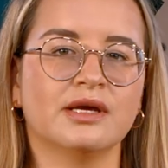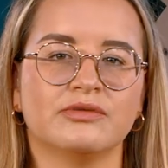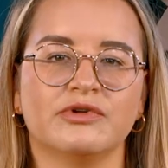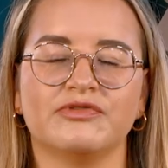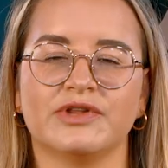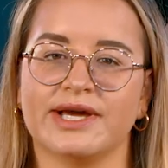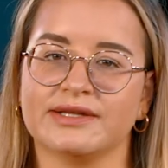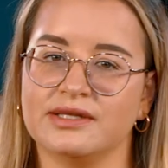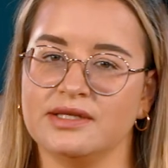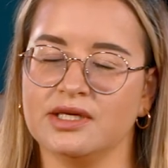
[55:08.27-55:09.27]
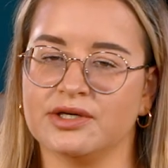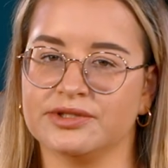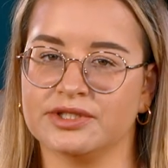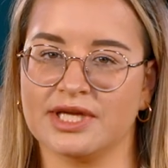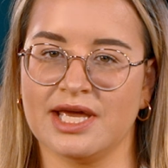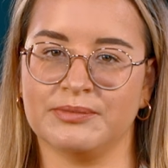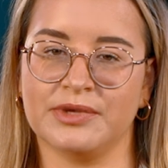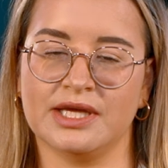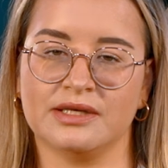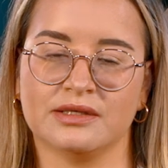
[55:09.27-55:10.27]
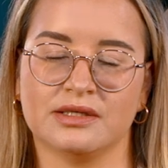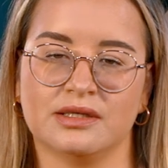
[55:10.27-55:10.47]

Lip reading: reflect in the other campaign.